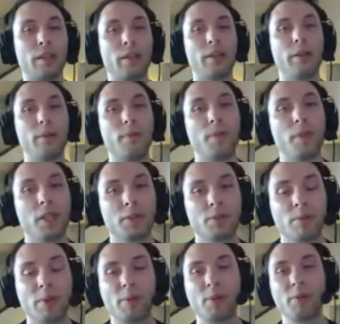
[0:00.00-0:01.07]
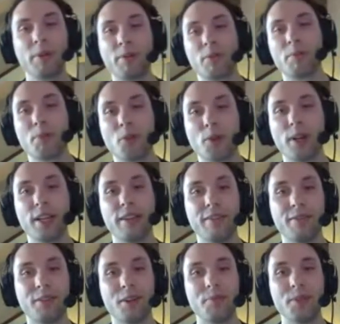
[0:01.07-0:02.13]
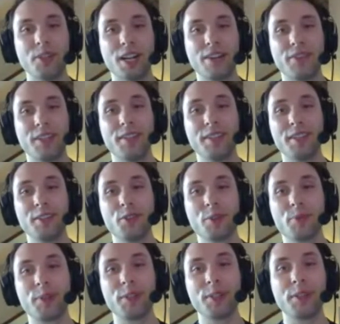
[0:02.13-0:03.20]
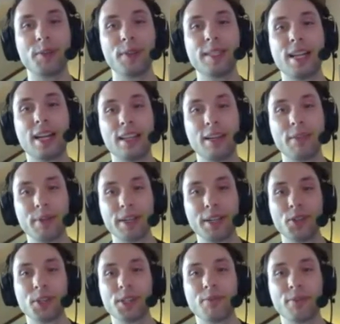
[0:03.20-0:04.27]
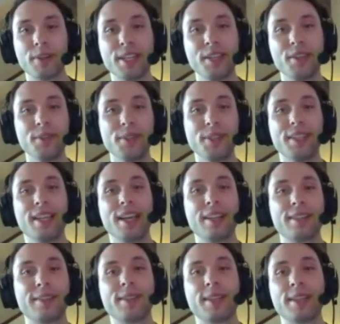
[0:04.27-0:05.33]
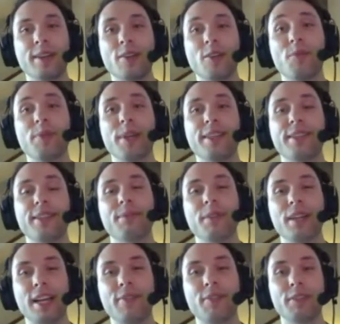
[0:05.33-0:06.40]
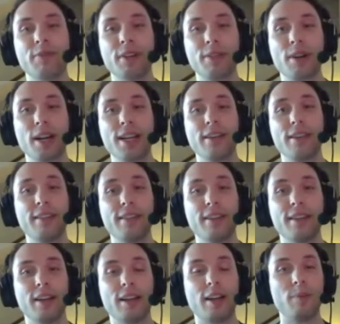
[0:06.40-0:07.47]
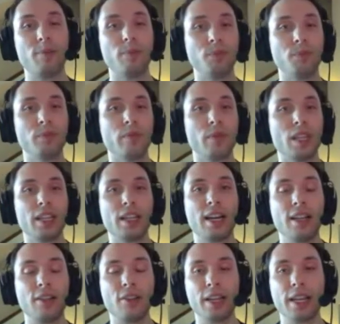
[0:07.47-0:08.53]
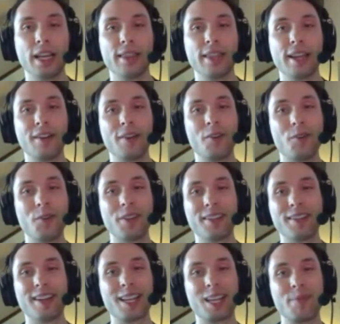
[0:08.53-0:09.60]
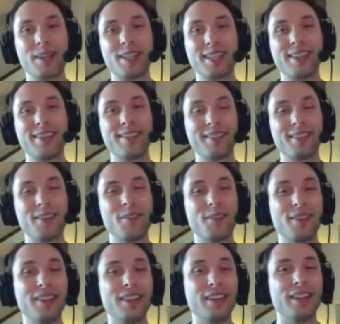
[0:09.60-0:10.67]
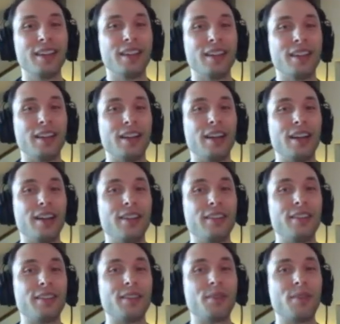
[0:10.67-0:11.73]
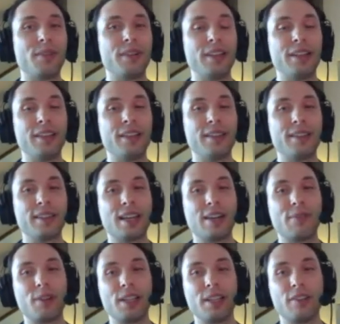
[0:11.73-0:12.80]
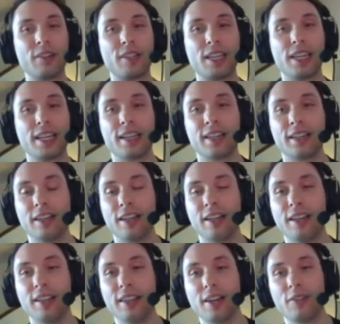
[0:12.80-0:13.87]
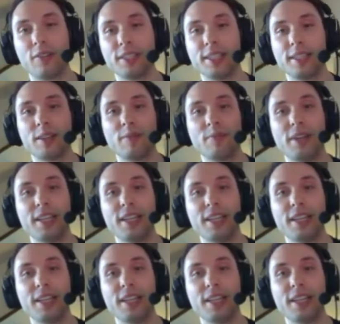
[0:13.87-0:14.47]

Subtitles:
Yep, because remember, we were porting from Java to Drupal, so it's not like we could just reuse that existing code base. We'd have to rewrite it, kind of looking at that old undocumented code. So this is kind of what it looked like in that old system.